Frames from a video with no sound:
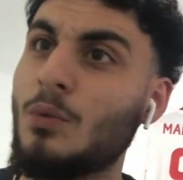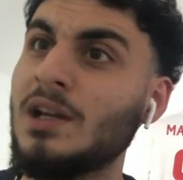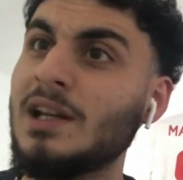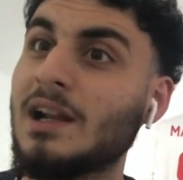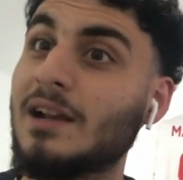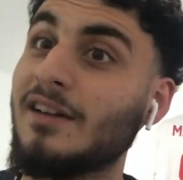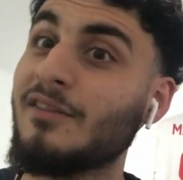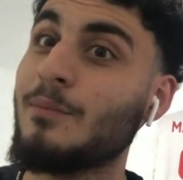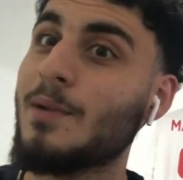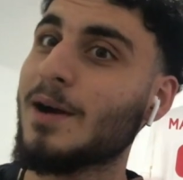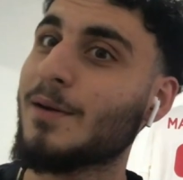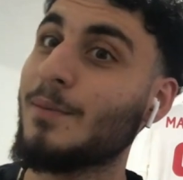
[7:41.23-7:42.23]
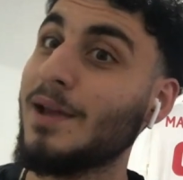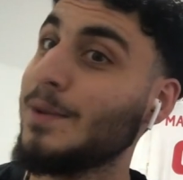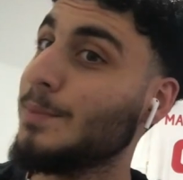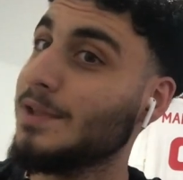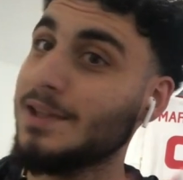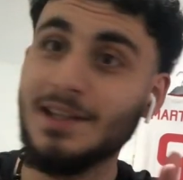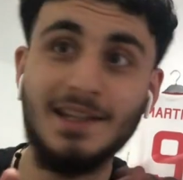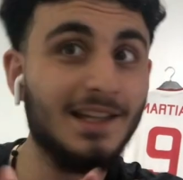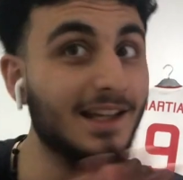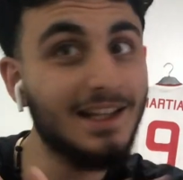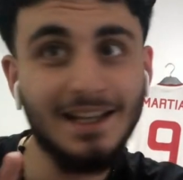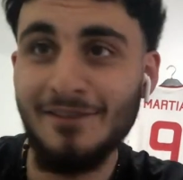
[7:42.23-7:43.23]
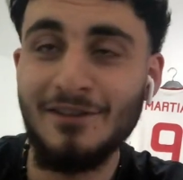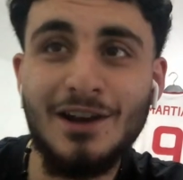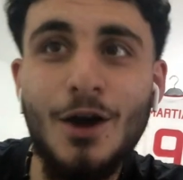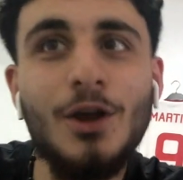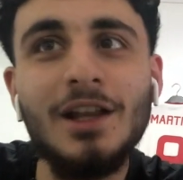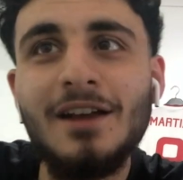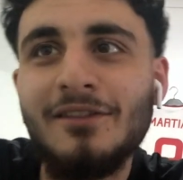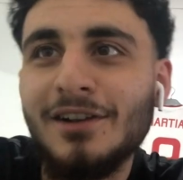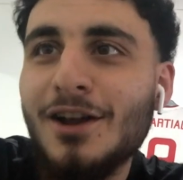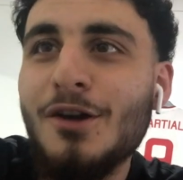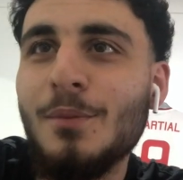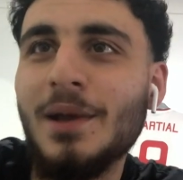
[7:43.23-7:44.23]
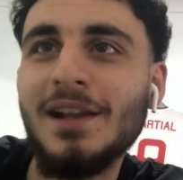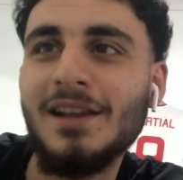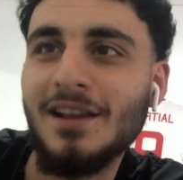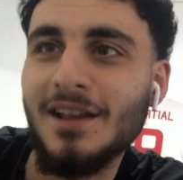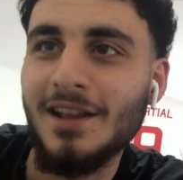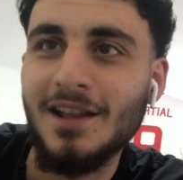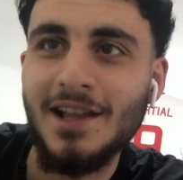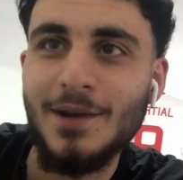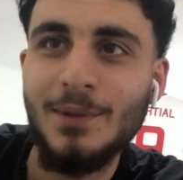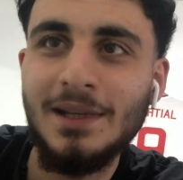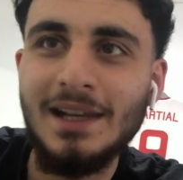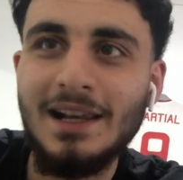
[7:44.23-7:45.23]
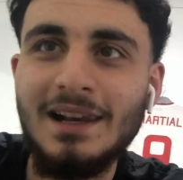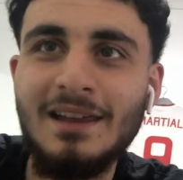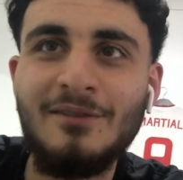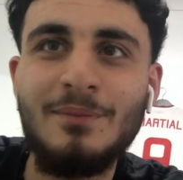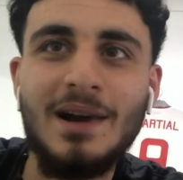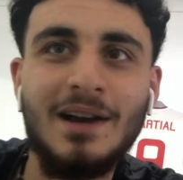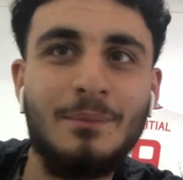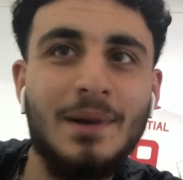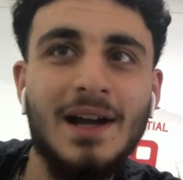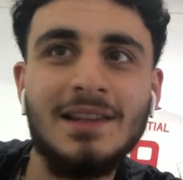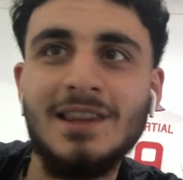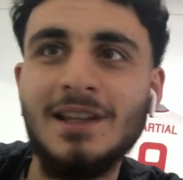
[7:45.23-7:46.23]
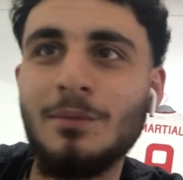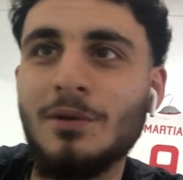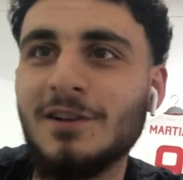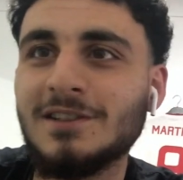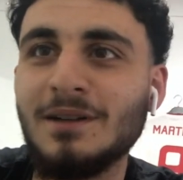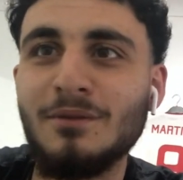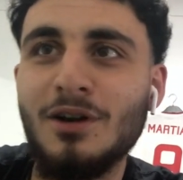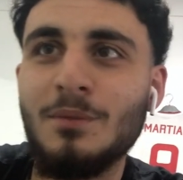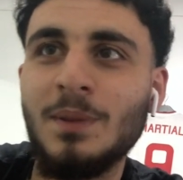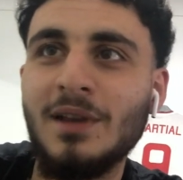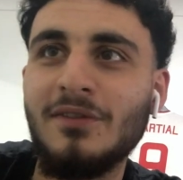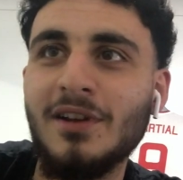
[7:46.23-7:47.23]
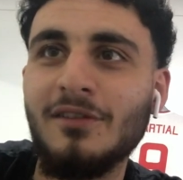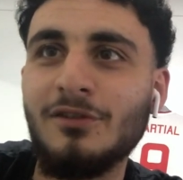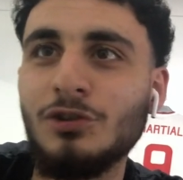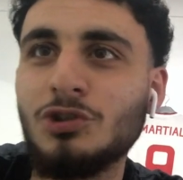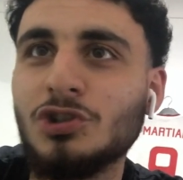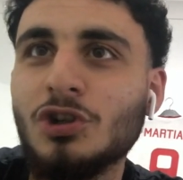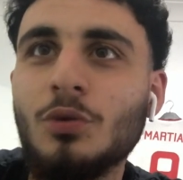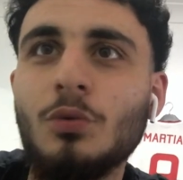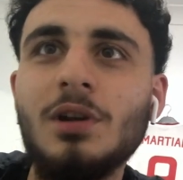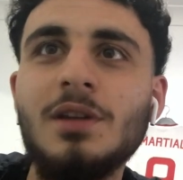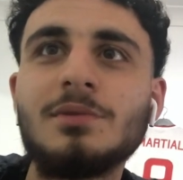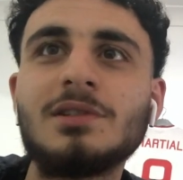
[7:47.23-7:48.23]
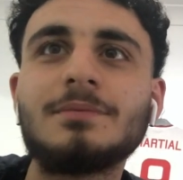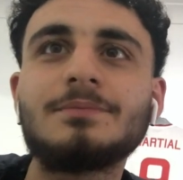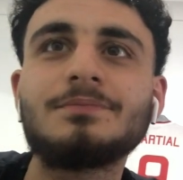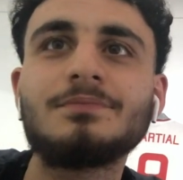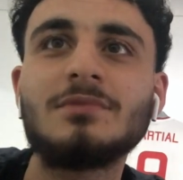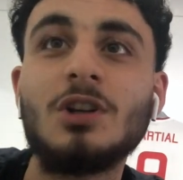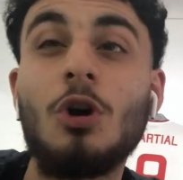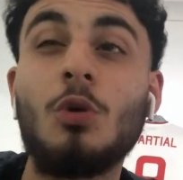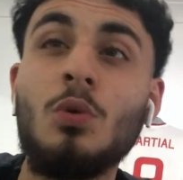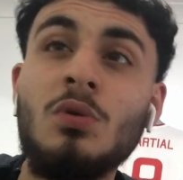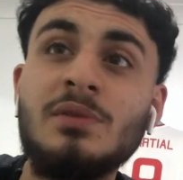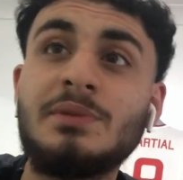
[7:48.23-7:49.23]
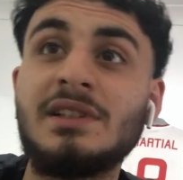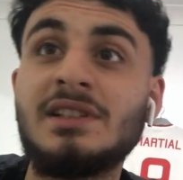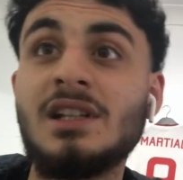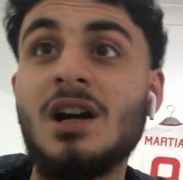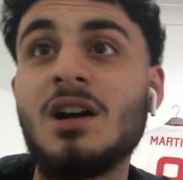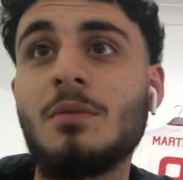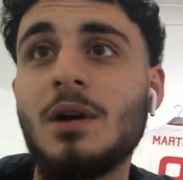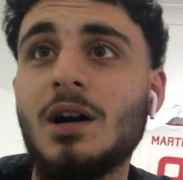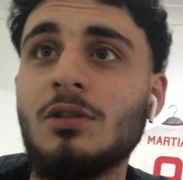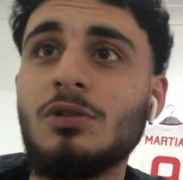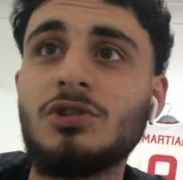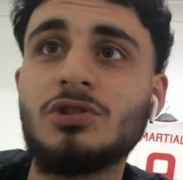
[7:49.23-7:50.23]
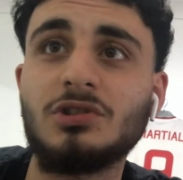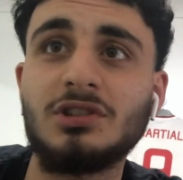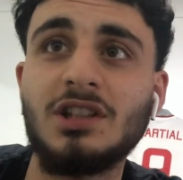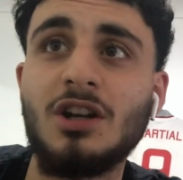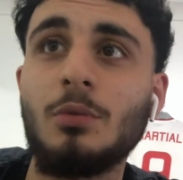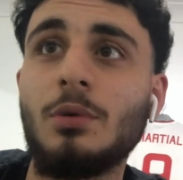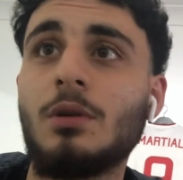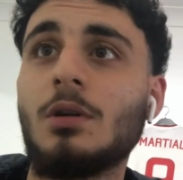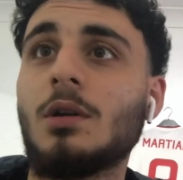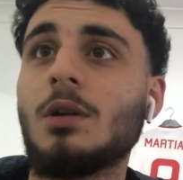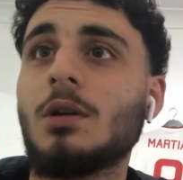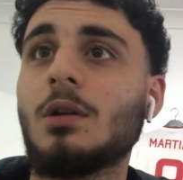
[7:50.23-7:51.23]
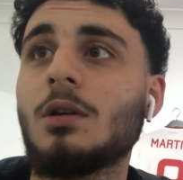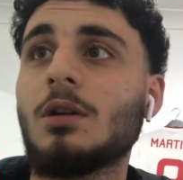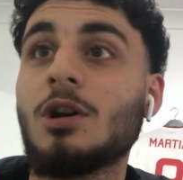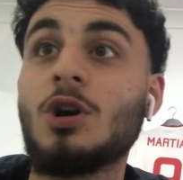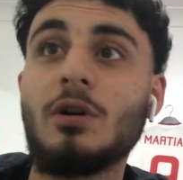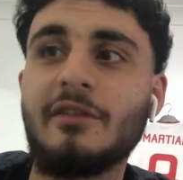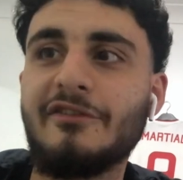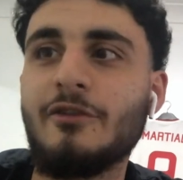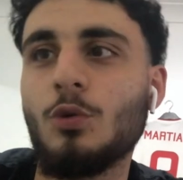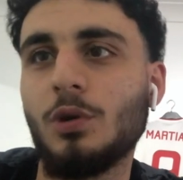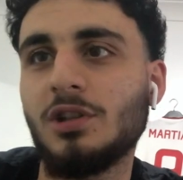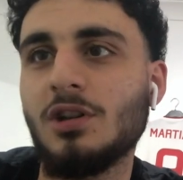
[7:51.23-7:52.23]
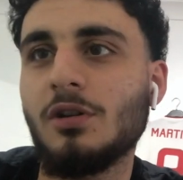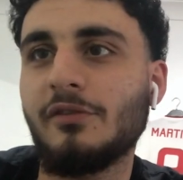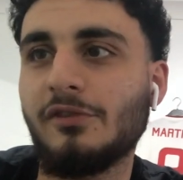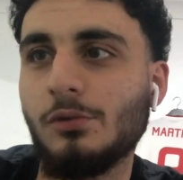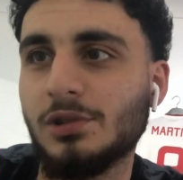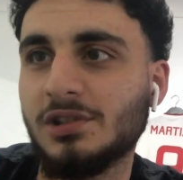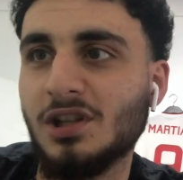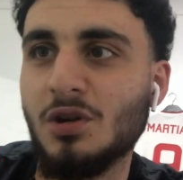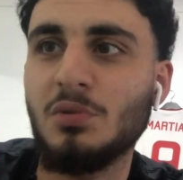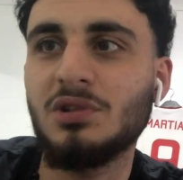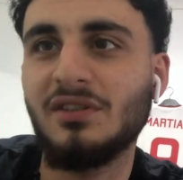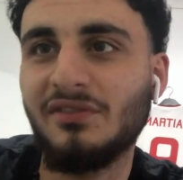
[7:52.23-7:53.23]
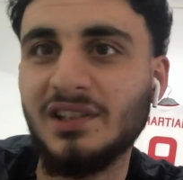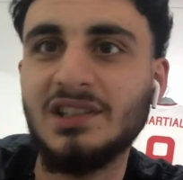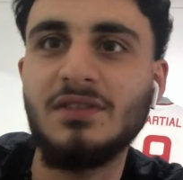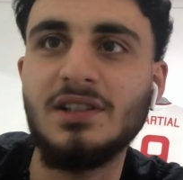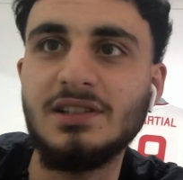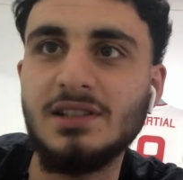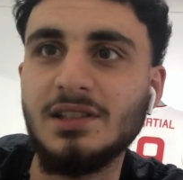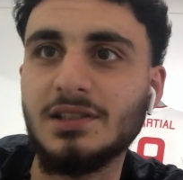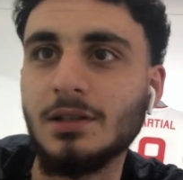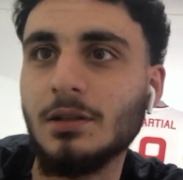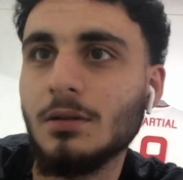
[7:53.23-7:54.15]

We need a left back, maybe. You never know, man. We need a left back badly, bro, because I'm not a big fan of Luke Shaw and Williams. Oh, Williams is young, but Luke Shaw's terrible. Going forward is terrible. Defensively, he's decent.